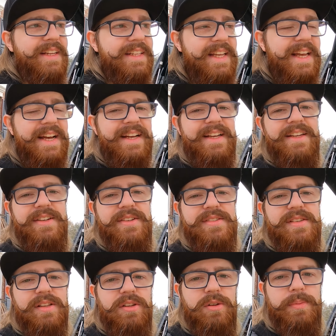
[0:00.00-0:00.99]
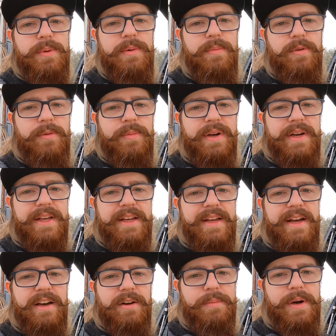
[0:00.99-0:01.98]
Yeah, it is a little bit more
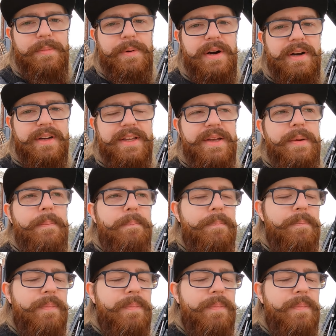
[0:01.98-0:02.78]
money out of my pocket